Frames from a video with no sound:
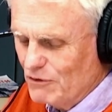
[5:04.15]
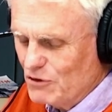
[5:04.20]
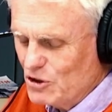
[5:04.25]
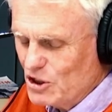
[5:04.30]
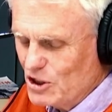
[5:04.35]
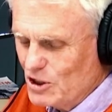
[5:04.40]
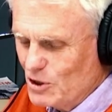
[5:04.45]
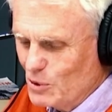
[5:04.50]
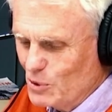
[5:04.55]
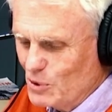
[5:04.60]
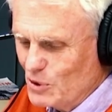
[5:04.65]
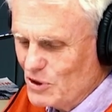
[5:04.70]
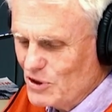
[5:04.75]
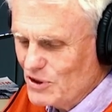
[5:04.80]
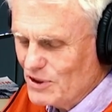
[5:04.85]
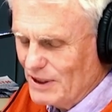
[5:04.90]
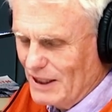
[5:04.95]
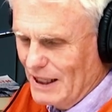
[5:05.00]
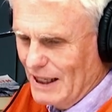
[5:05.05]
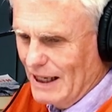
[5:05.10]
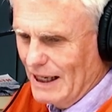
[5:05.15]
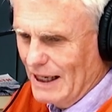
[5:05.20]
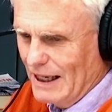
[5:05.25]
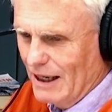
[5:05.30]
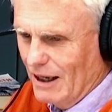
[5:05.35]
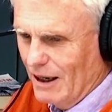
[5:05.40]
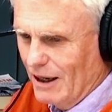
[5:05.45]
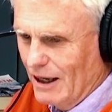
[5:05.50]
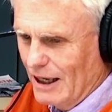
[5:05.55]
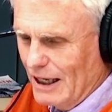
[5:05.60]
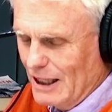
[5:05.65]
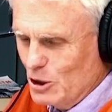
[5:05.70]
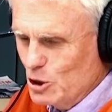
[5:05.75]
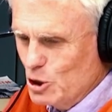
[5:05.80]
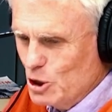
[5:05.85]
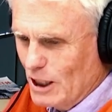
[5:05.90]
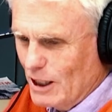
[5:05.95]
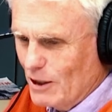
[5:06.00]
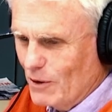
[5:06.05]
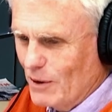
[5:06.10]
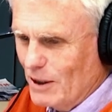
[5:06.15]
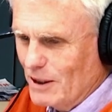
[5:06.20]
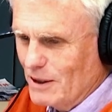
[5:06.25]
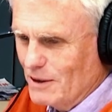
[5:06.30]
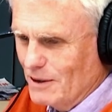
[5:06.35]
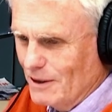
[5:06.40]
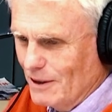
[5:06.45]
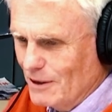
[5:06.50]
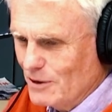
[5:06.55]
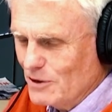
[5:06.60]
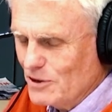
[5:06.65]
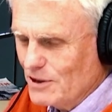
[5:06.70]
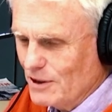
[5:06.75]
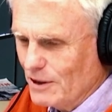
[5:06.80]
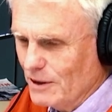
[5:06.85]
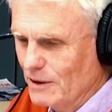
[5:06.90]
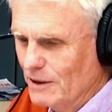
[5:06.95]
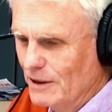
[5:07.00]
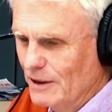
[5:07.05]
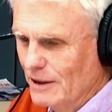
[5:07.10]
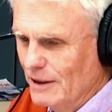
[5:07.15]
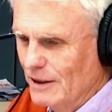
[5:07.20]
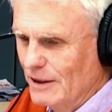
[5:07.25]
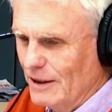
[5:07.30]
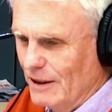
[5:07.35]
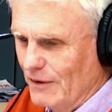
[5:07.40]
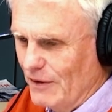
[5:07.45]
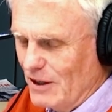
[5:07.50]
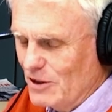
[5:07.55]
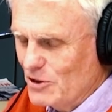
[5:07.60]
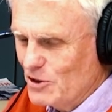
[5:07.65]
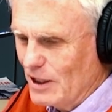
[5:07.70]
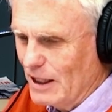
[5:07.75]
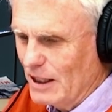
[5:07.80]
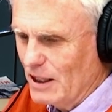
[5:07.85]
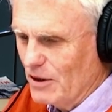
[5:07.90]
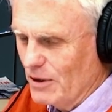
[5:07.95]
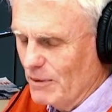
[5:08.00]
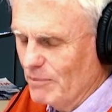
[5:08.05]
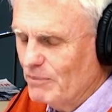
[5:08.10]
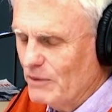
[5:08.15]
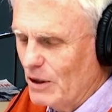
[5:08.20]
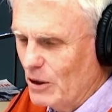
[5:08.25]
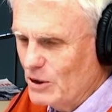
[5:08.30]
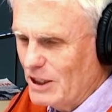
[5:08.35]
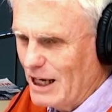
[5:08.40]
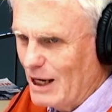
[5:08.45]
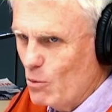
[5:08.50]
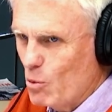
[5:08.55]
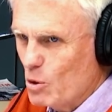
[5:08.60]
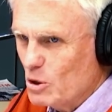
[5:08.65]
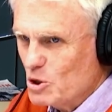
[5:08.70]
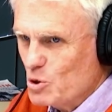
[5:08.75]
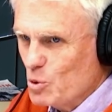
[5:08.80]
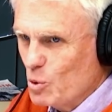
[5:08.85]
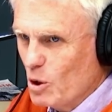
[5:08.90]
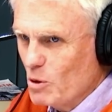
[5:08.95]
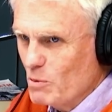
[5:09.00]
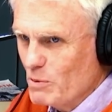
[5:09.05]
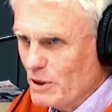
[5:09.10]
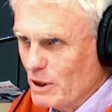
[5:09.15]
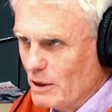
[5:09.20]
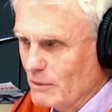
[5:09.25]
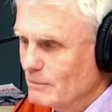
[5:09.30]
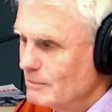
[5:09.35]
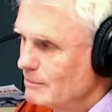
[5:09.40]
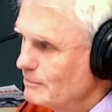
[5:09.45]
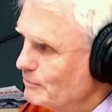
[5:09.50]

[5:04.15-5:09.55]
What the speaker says: students the AI generated answer and then say to them, okay, what's wrong with it?